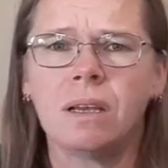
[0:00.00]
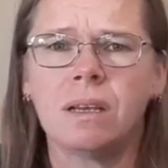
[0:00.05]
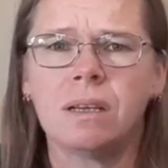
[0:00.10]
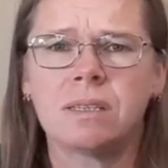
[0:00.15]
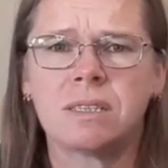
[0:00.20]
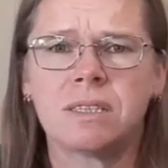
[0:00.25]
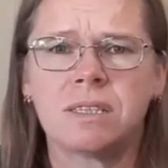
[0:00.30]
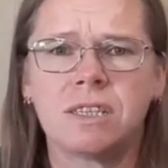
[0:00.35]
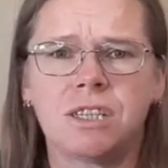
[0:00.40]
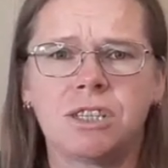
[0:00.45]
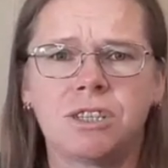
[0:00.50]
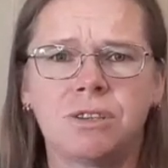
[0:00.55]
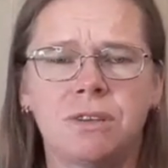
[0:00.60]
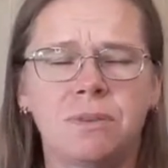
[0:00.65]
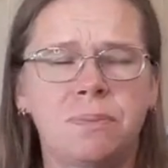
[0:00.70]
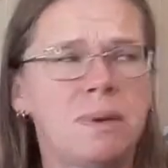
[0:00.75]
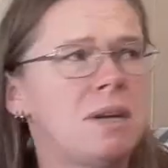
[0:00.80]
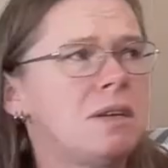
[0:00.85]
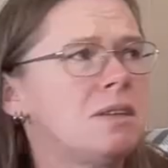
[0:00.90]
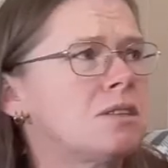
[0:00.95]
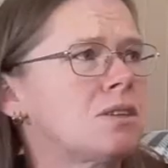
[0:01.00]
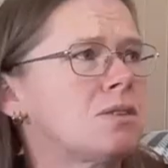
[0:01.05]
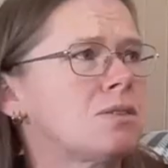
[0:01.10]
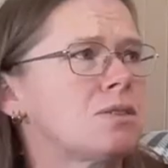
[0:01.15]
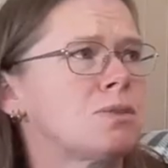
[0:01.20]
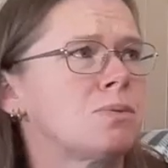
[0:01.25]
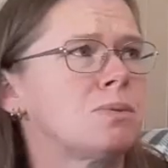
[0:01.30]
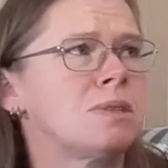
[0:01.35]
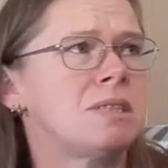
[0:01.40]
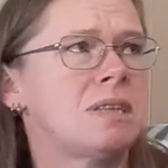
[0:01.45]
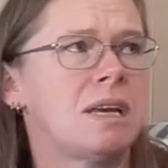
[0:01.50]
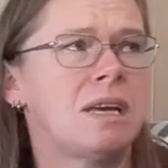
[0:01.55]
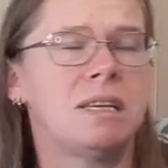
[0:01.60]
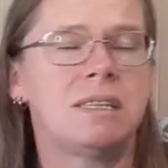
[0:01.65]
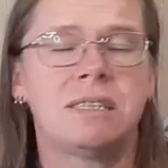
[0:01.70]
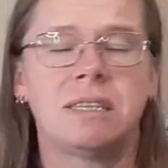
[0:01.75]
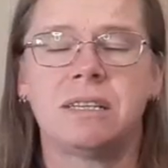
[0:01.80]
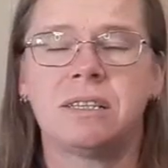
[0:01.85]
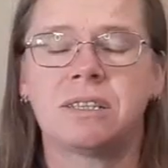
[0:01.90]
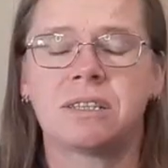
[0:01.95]
Stitch With Me because it was
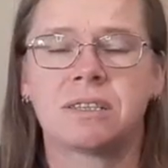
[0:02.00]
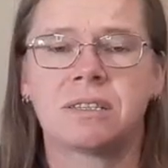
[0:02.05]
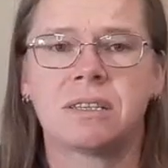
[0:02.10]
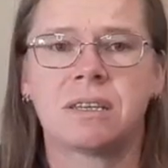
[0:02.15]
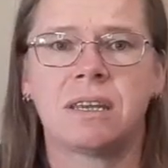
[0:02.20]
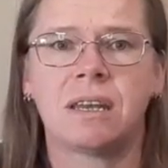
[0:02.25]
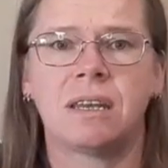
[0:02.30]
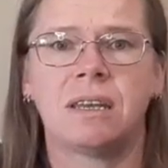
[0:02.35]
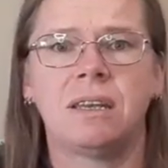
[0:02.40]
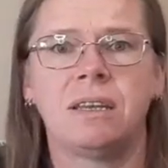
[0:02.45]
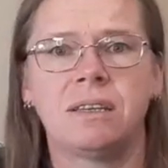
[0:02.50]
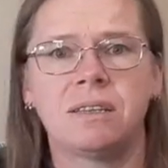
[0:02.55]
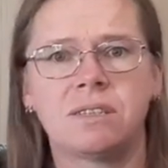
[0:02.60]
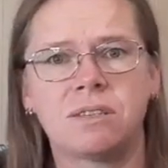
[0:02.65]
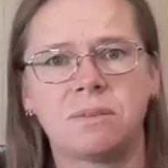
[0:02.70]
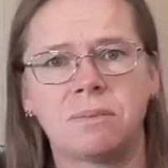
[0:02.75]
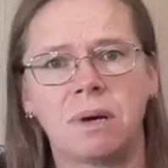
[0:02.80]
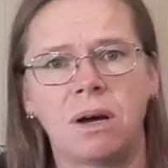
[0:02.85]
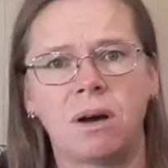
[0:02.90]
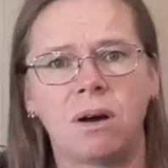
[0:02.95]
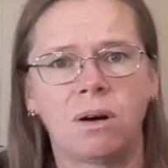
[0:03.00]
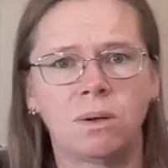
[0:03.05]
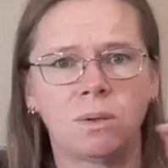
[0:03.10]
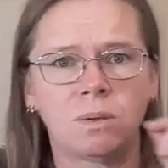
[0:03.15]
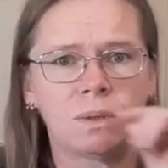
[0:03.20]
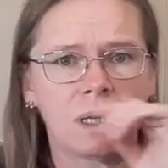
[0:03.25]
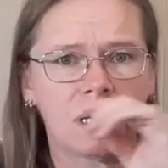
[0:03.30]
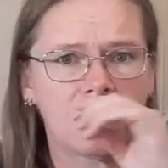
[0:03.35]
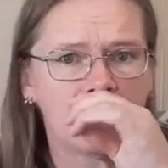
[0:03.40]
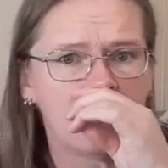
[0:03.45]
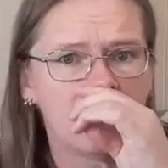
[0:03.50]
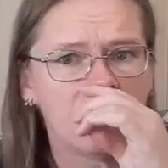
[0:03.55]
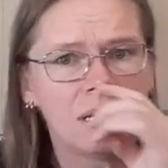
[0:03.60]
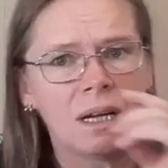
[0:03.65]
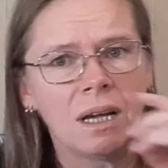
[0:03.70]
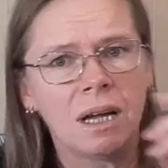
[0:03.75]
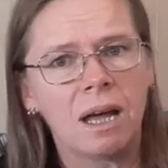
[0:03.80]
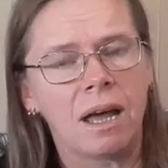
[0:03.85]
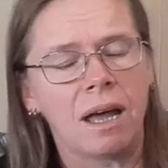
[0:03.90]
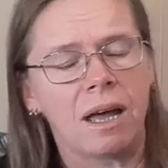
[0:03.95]
easy just to get into my holder,
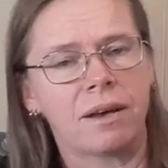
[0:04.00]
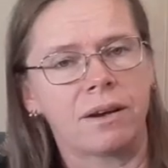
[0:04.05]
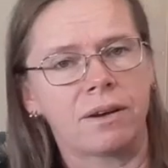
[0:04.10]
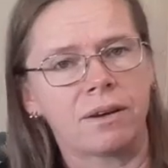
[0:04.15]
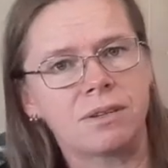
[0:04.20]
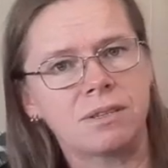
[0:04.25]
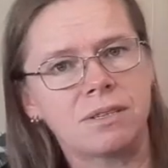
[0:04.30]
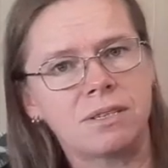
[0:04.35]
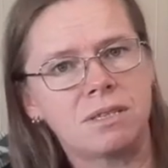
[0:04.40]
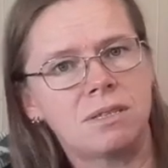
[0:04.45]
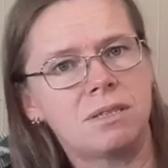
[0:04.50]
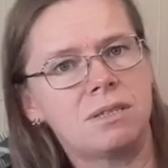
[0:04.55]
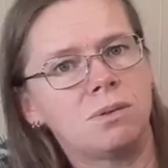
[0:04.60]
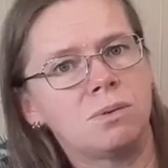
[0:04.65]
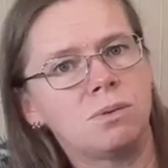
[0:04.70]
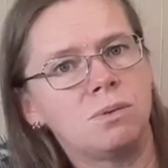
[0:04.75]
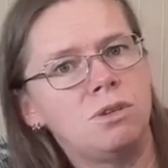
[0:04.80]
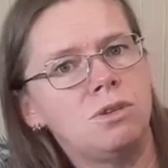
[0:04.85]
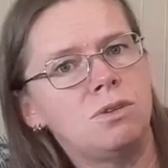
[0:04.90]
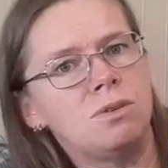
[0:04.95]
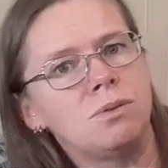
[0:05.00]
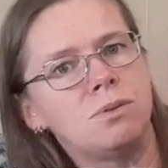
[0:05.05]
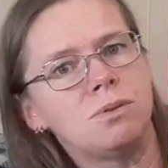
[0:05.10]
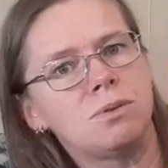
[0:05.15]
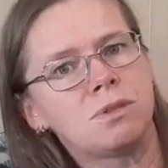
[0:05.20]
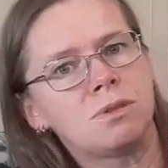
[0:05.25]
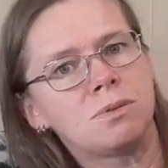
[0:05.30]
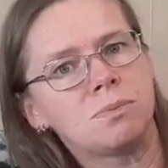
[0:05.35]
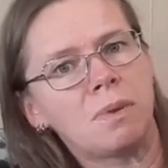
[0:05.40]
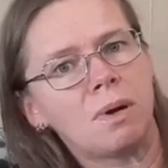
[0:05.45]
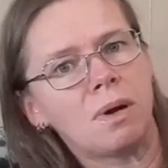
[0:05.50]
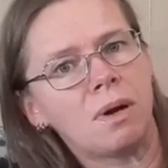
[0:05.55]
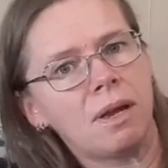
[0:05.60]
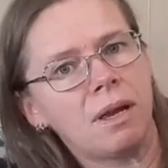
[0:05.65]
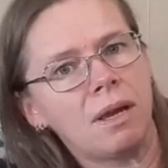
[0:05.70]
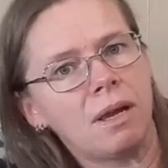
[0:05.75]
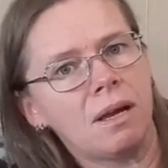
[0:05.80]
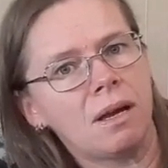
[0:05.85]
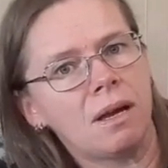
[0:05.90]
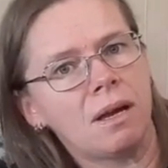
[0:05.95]
and I could still use
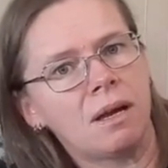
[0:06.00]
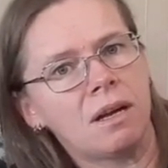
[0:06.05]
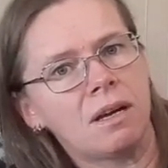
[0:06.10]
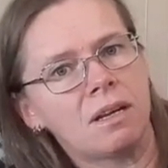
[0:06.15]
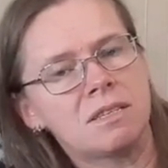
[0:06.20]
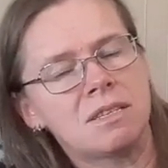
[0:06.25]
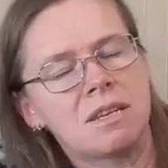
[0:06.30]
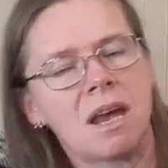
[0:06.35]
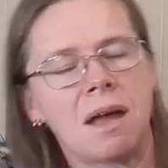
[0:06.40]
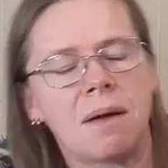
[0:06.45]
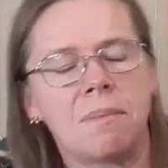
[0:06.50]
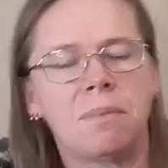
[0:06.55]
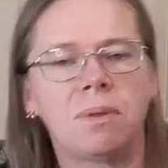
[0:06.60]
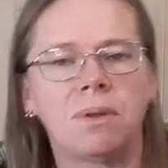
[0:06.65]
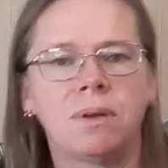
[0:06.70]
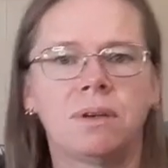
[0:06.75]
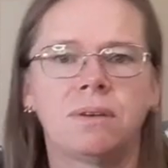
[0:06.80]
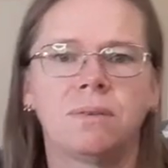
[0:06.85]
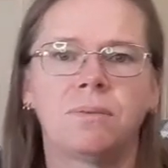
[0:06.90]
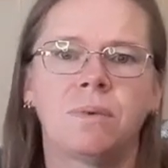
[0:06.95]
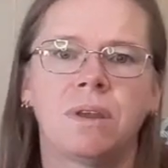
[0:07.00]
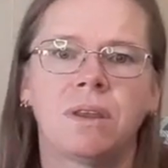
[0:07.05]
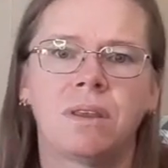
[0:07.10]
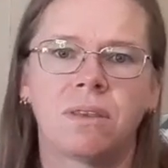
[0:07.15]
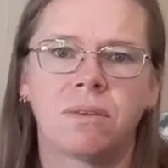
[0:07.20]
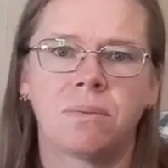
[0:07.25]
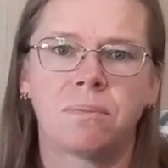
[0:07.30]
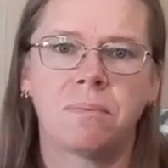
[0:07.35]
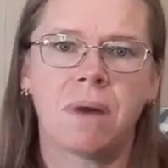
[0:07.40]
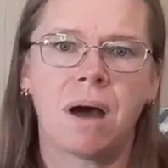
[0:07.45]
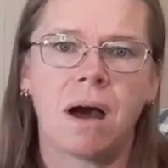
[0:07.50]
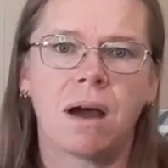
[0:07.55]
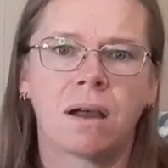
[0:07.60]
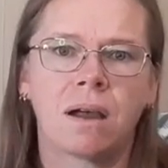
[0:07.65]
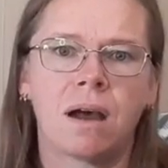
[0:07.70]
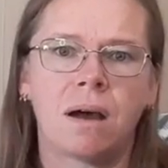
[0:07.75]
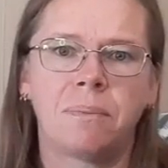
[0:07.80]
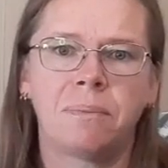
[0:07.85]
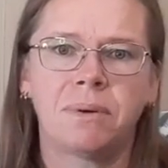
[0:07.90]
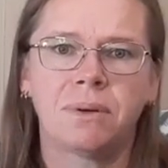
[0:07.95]
my tablet with
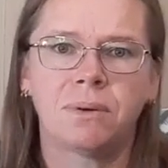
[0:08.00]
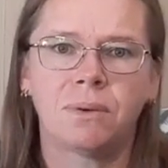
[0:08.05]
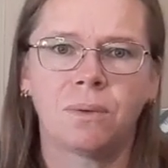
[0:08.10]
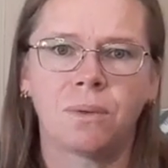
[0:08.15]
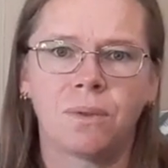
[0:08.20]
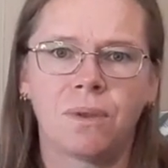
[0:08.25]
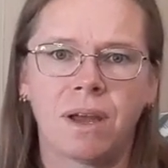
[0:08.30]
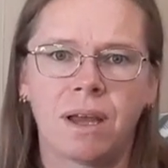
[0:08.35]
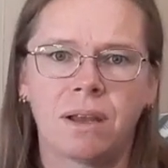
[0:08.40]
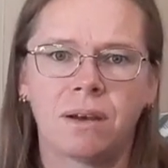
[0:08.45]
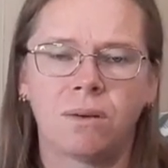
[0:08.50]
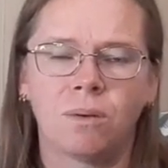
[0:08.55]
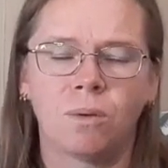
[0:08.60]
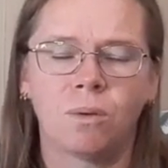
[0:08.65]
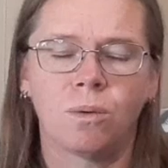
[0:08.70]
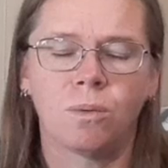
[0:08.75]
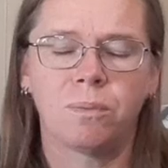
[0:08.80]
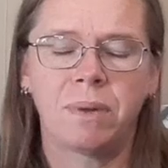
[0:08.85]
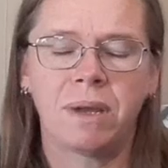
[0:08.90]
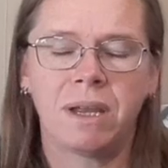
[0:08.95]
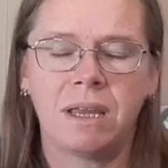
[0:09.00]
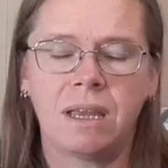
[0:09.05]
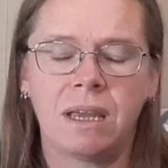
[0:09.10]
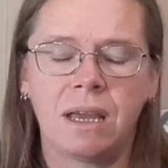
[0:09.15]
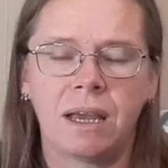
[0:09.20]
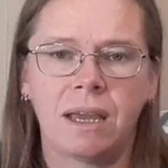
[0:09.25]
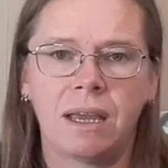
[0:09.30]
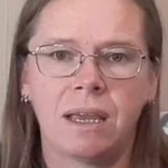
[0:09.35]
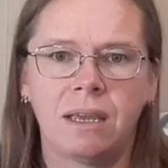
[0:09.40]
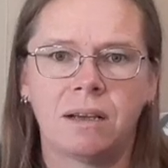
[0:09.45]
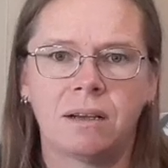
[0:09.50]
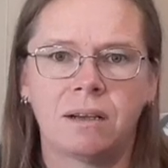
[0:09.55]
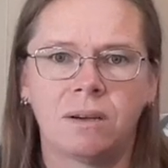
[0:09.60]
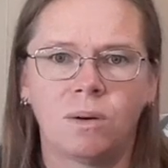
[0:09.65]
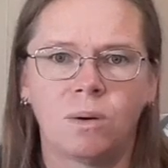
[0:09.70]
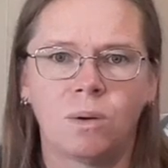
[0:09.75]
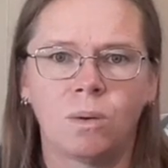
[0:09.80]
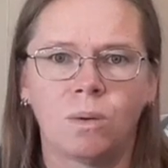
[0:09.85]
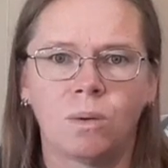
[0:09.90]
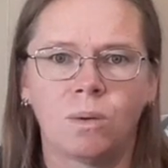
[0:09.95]
markup and all that, or PK
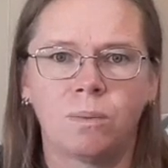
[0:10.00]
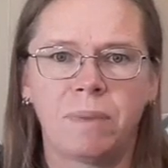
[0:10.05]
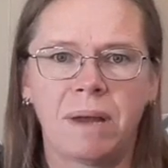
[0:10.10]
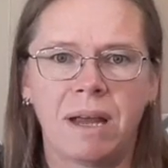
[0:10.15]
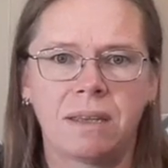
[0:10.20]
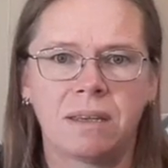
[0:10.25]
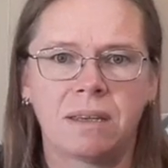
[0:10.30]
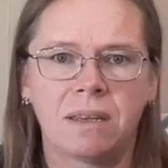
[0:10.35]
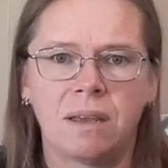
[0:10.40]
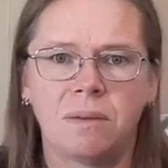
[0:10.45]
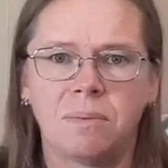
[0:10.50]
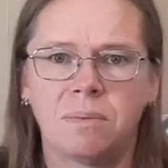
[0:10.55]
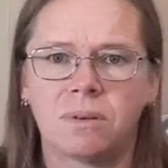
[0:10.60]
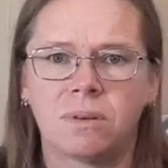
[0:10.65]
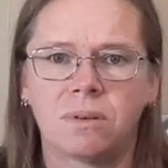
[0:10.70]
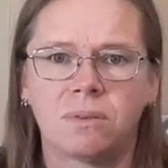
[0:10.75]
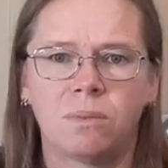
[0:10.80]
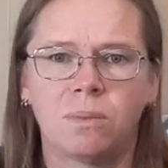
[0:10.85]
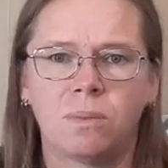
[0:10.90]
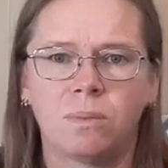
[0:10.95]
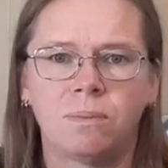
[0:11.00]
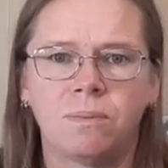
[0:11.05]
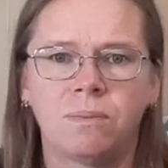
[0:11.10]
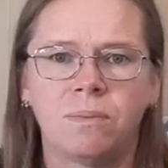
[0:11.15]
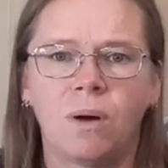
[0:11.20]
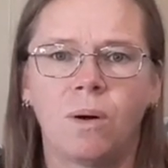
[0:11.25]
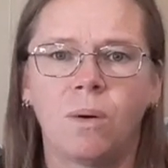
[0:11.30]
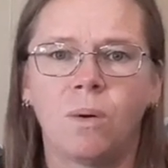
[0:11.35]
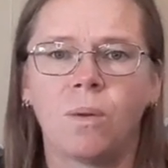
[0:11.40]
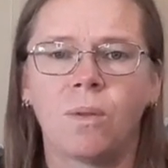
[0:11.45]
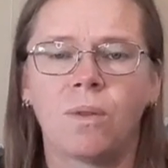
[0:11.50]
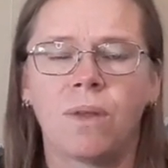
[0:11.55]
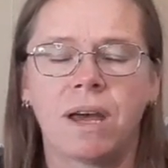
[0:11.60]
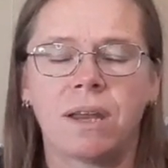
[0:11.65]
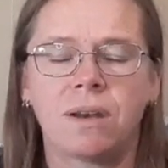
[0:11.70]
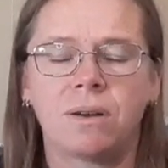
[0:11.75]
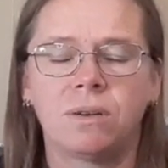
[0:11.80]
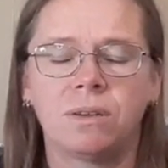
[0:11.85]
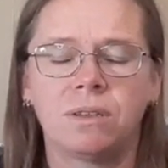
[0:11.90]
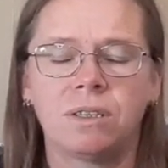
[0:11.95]
or Pad Keeper or all
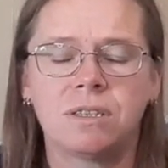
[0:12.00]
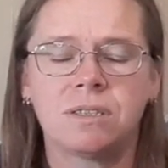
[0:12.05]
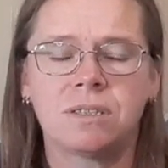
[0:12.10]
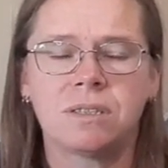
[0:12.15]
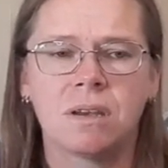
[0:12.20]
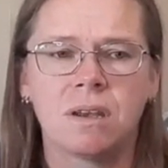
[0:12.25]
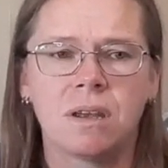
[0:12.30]
that on it,